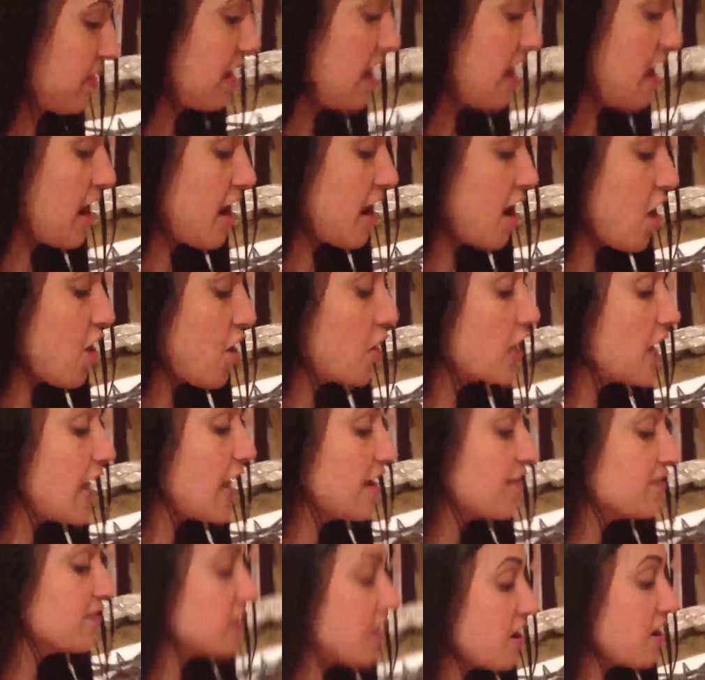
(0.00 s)
And I already
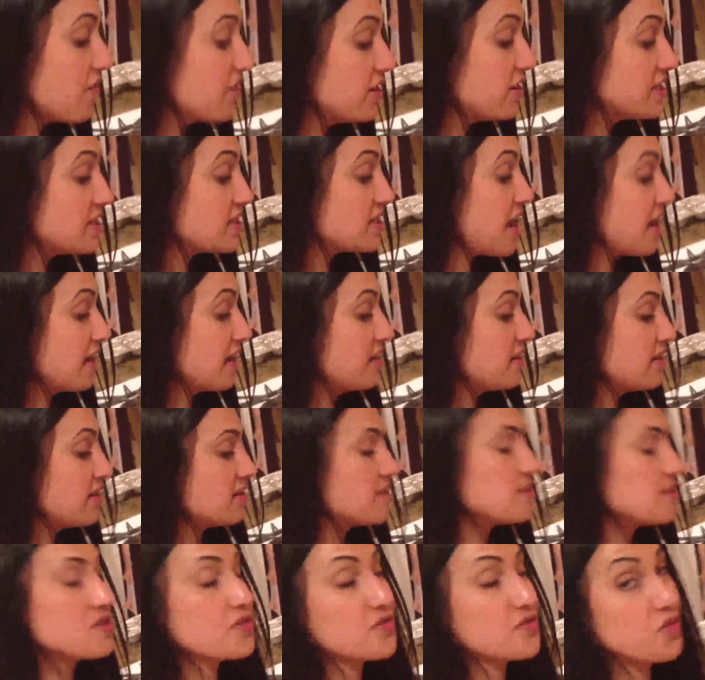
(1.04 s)
have the oven set. It's
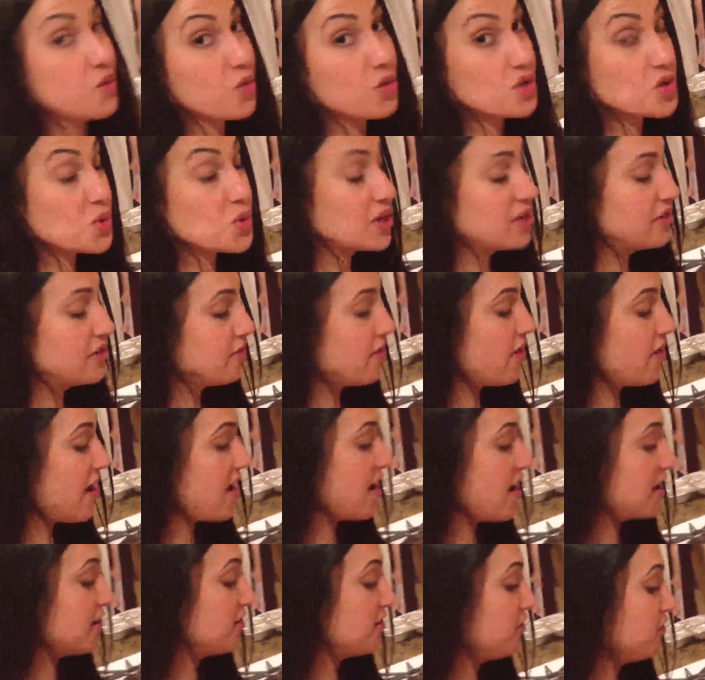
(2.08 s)
to
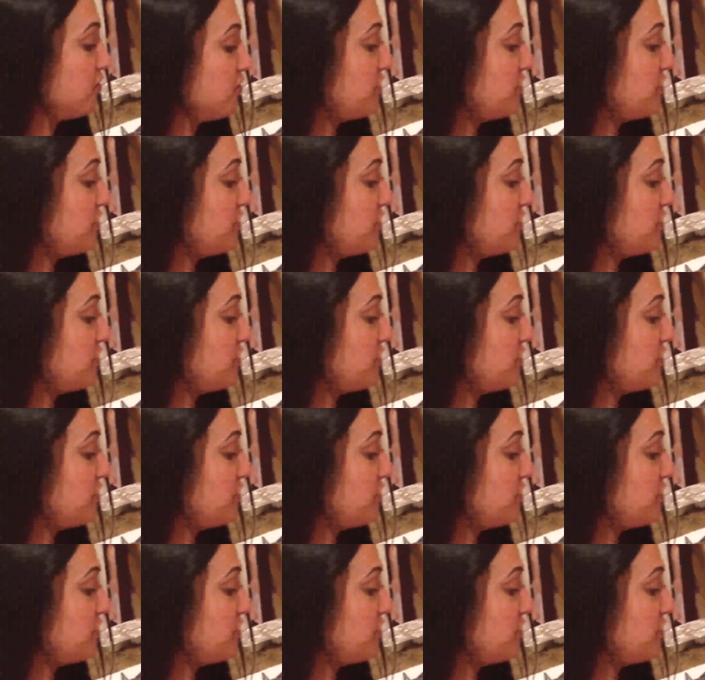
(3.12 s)
425.